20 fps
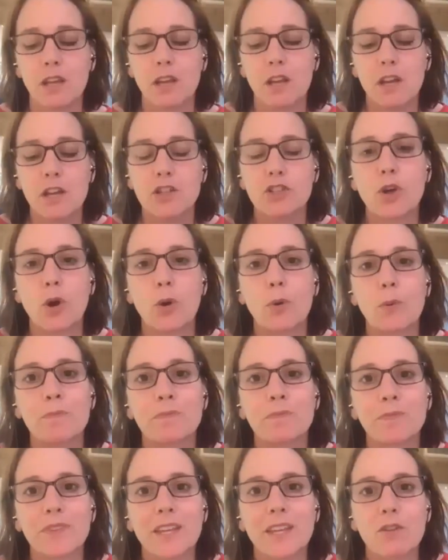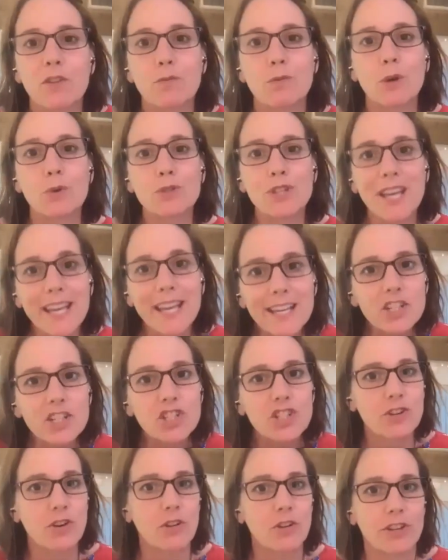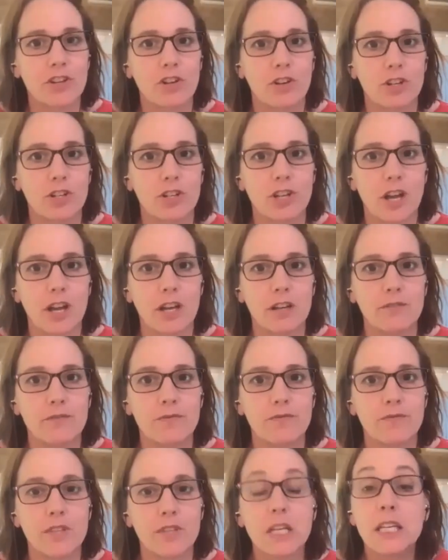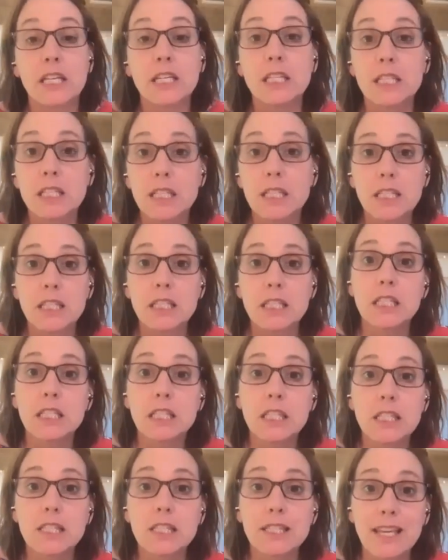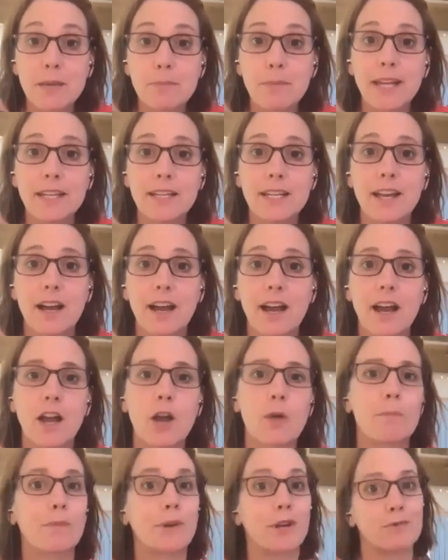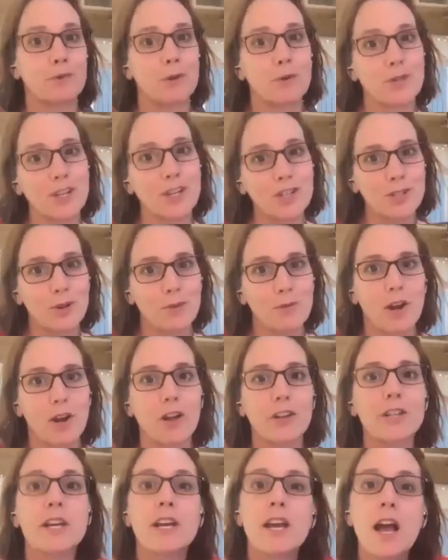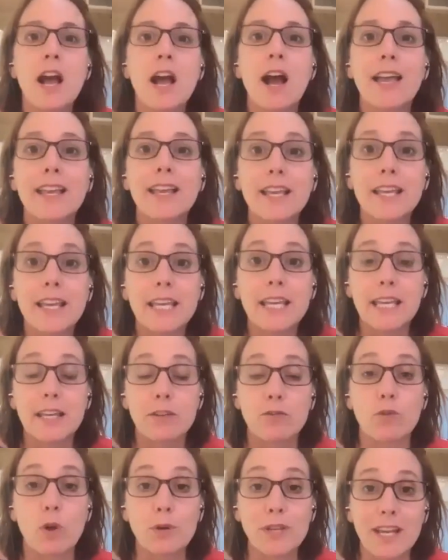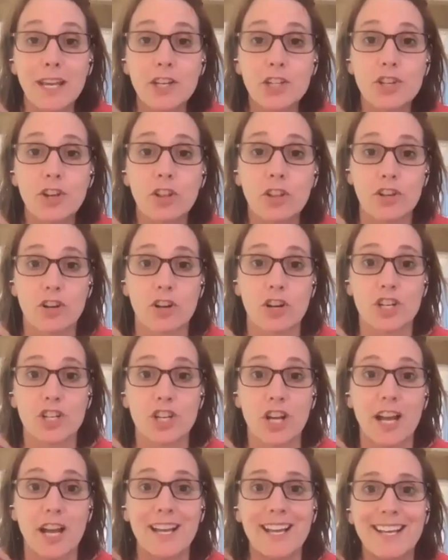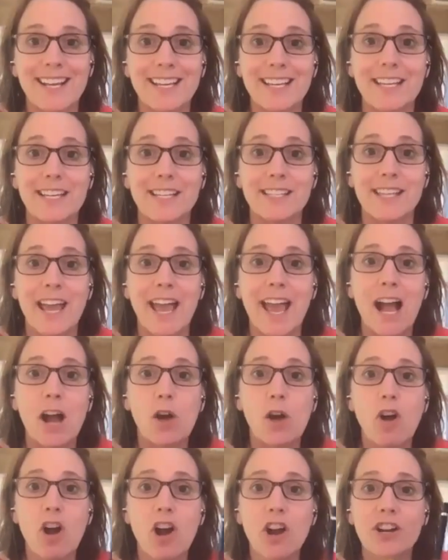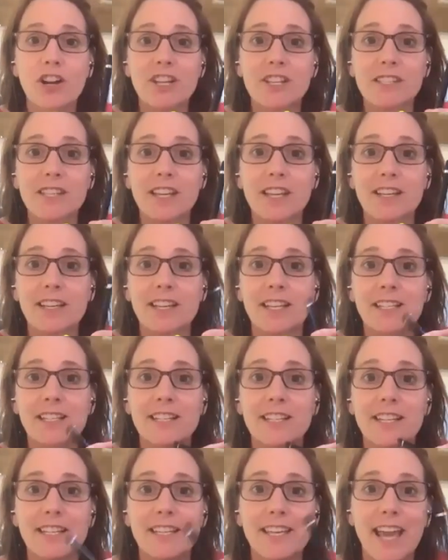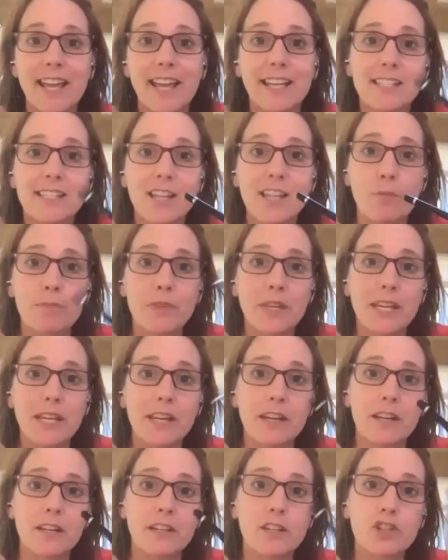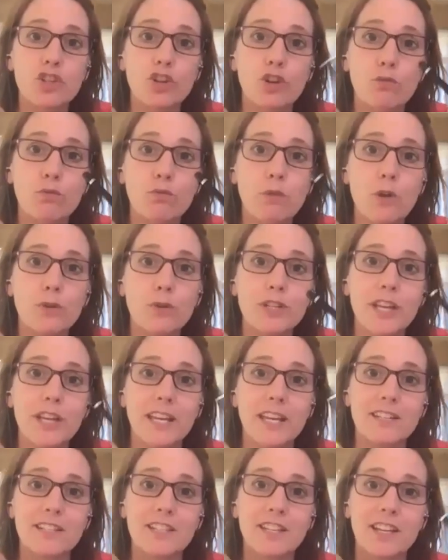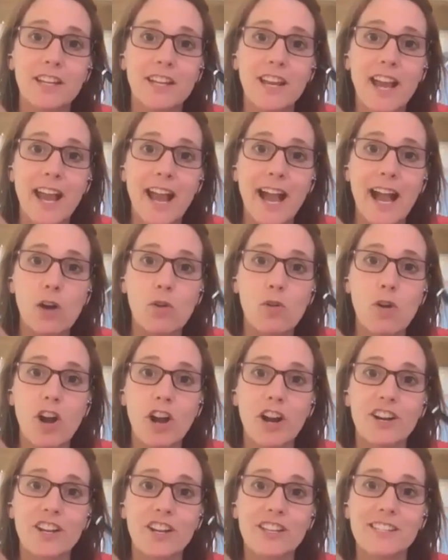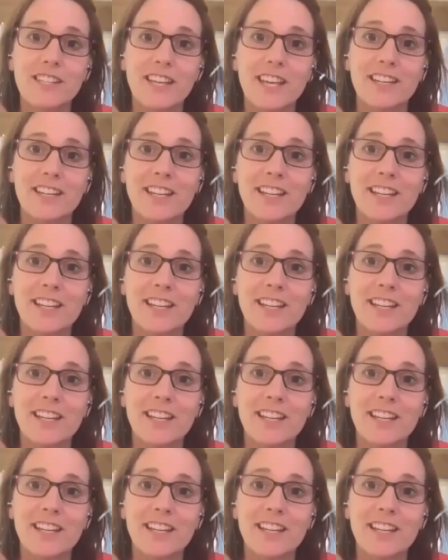So rotational inertia is the same idea, but in rotational world. Rotational inertia is how hard is it to get something to rotate? How hard is it